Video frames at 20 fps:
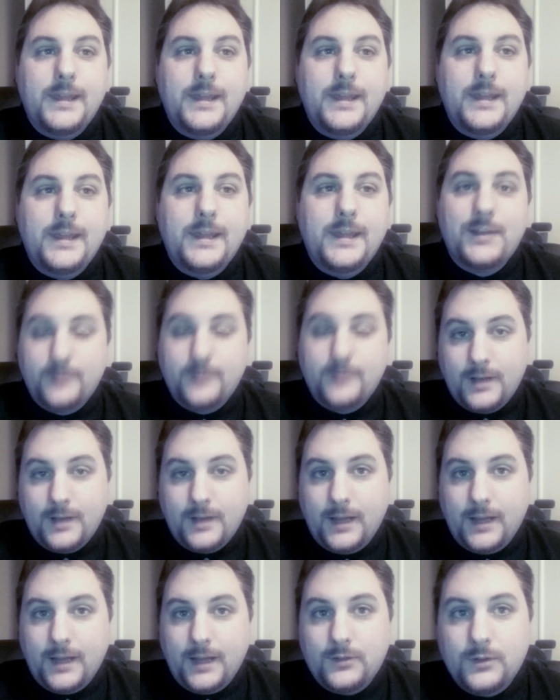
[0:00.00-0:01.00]
Yes, we'd
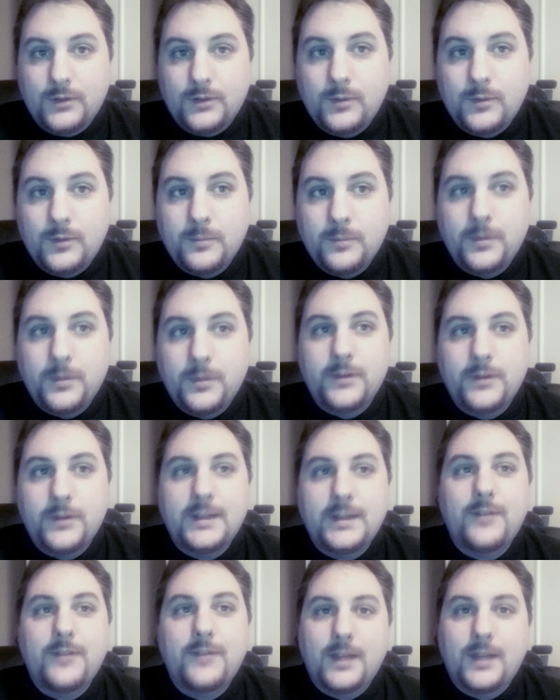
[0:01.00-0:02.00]
like to, but the
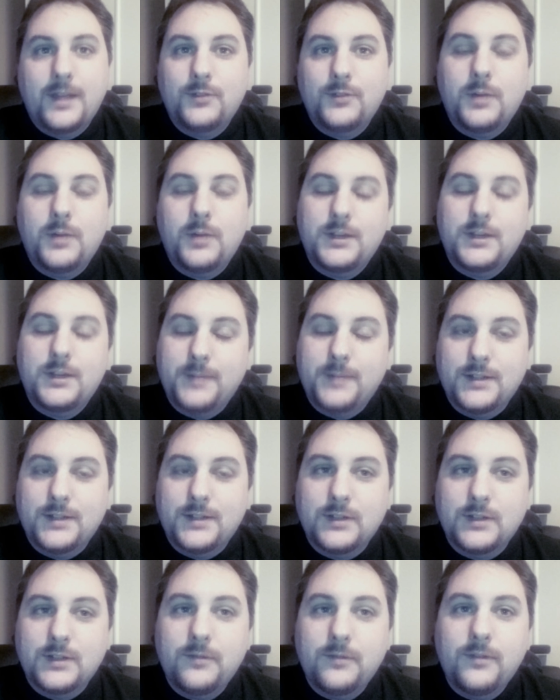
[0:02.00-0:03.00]
dev kit's quite
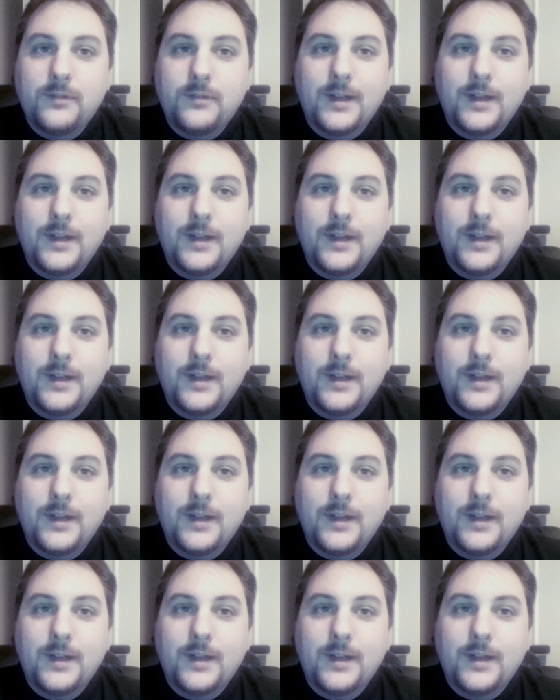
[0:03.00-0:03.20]
expensive.